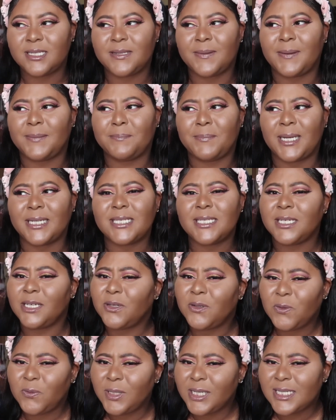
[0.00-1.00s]
my
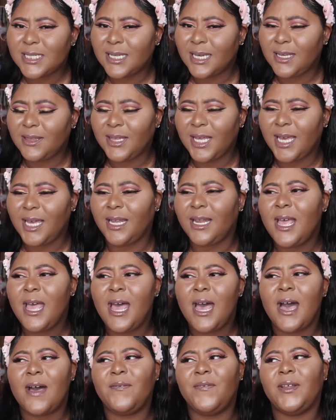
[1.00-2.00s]
single wicks like that
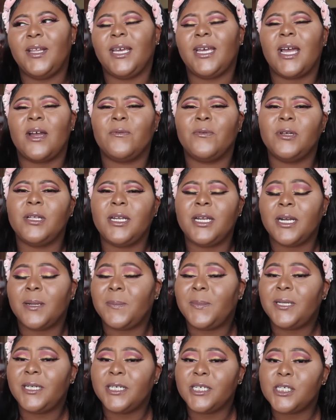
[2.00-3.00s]
I feel like I really need
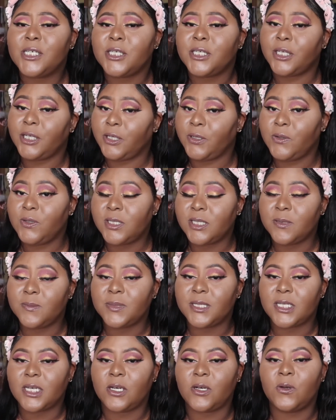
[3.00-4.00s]
a push to use
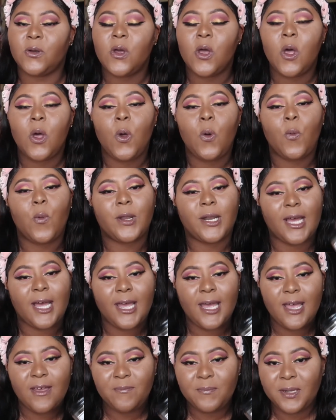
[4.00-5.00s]
them so when
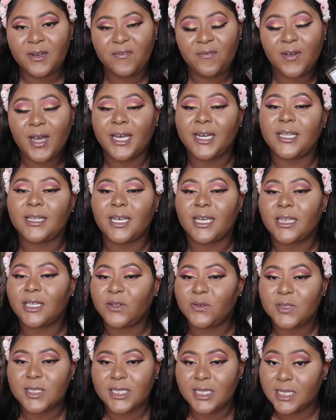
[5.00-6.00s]
I have been finding like
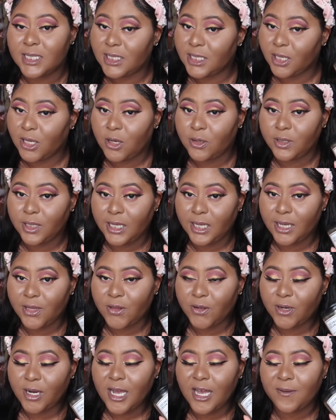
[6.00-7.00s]
little scents to go
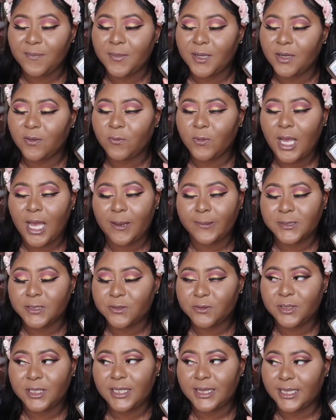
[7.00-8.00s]
together I've been
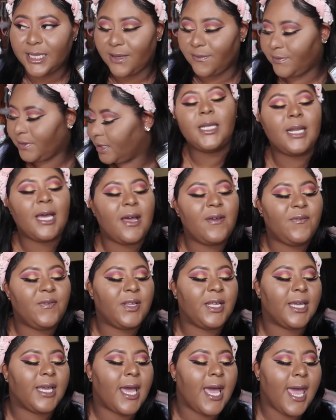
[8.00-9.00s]
absolutely loving and I
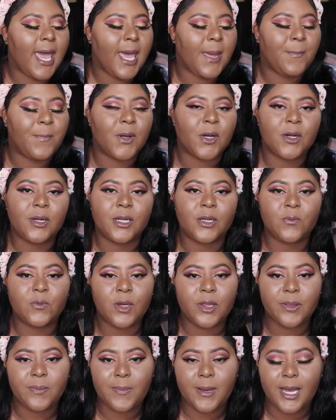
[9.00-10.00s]
feel like I had burning
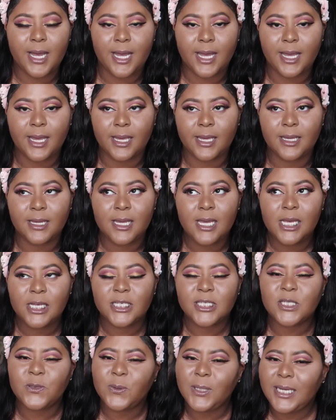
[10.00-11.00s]
with my
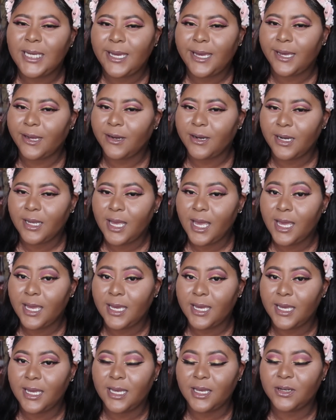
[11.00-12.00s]
sweet carrot
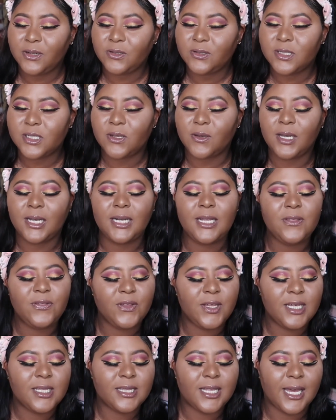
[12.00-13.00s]
cake candle so
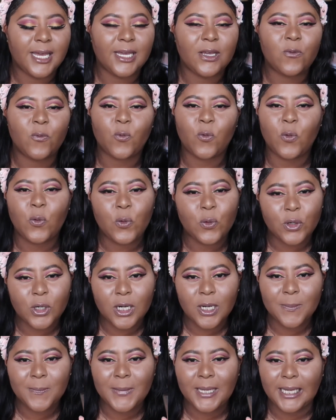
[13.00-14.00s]
anything like
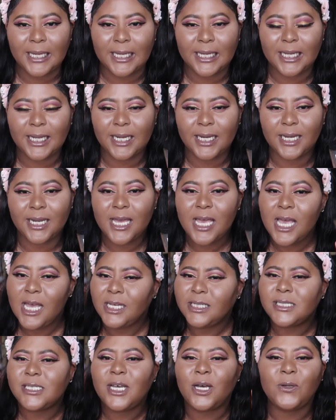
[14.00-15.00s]
warm and
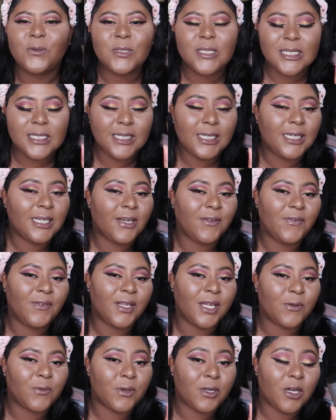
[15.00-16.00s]
toasty I
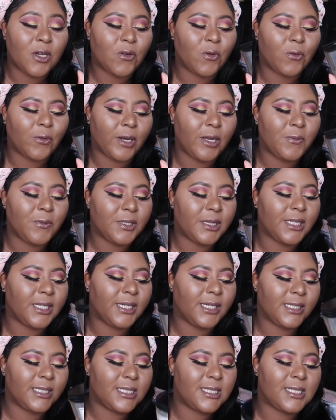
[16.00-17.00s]
feel like will go great with
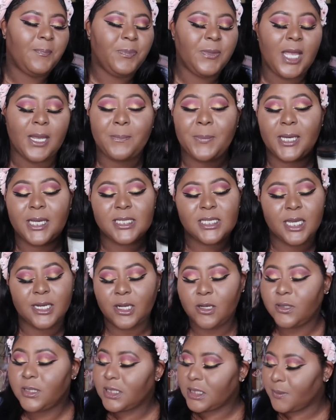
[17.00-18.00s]
this because I
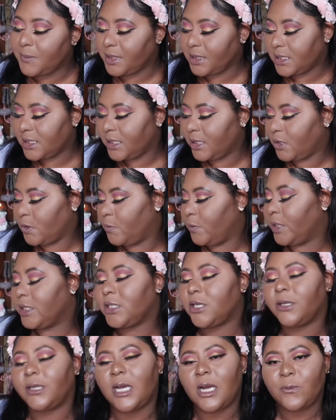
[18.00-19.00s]
know some of the single
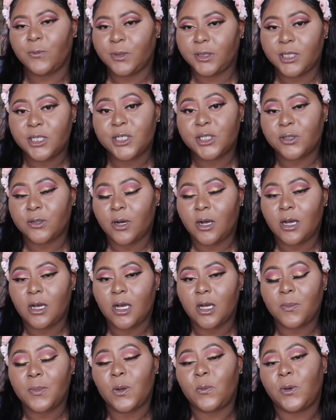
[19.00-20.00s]
wicks are not really
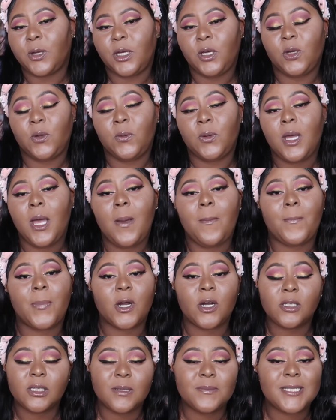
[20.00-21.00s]
strong, but when you
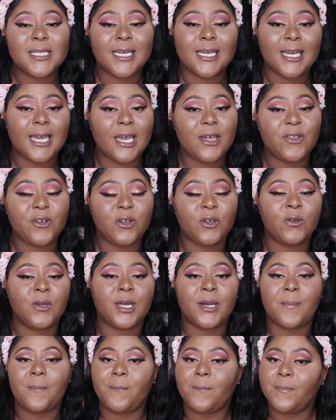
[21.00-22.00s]
burn them together, you
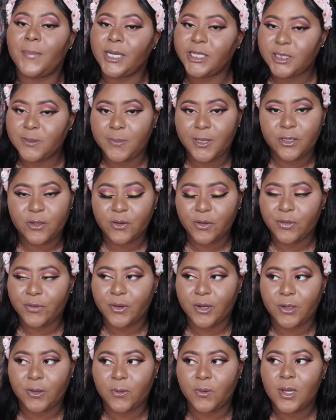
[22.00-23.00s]
get a much better
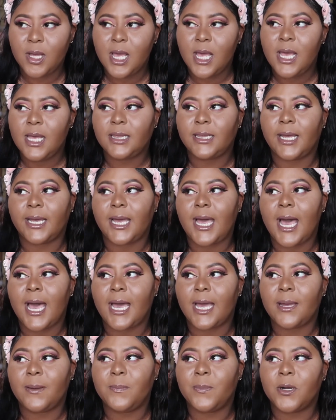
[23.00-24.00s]
throw. Like
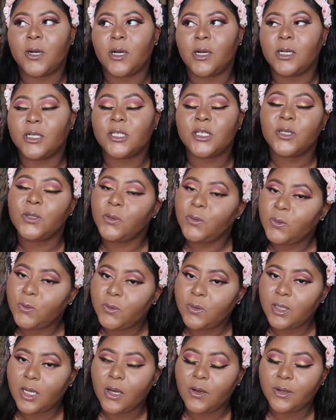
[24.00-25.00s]
I burned
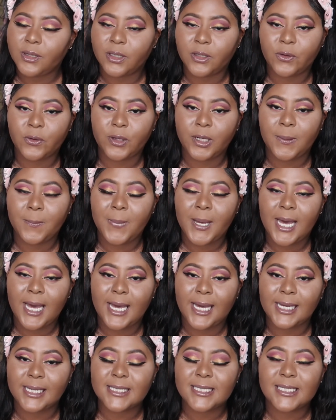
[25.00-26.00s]
two coconut cream
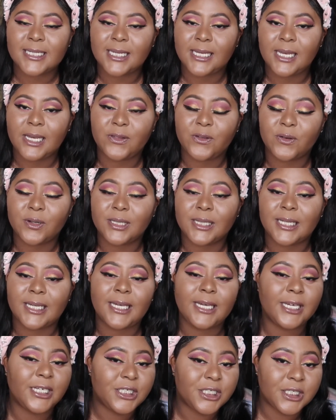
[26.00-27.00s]
pies together in the
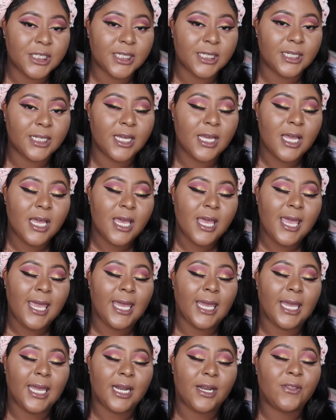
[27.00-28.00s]
kitchen
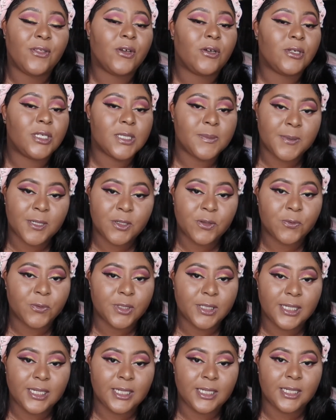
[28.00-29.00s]
and those smelled
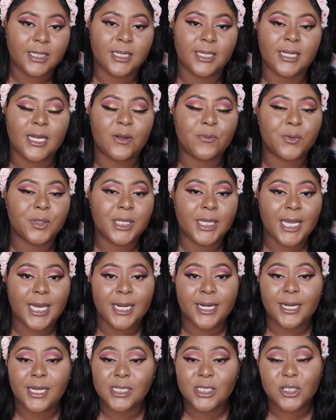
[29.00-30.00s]
really good. I really
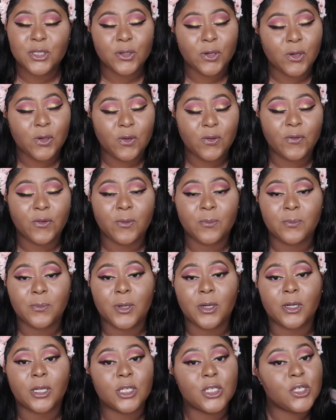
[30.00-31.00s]
got a nice throw from
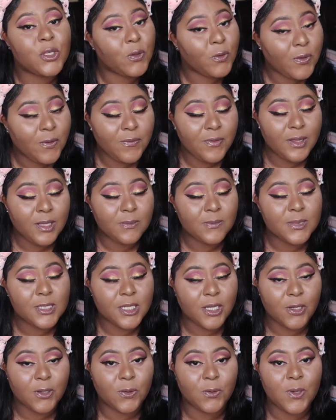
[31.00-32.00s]
burning two of them.
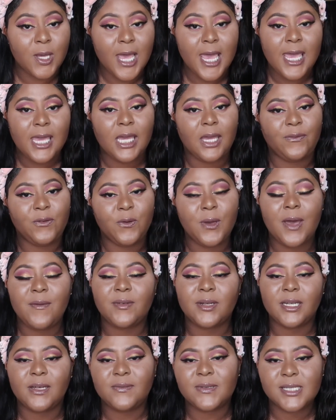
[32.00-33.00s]
So if you
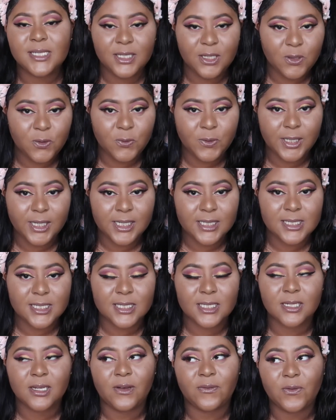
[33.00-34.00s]
have enough single
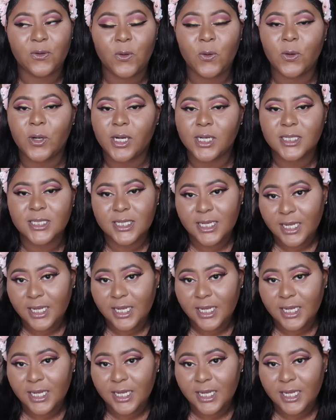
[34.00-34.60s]
wicks, of course,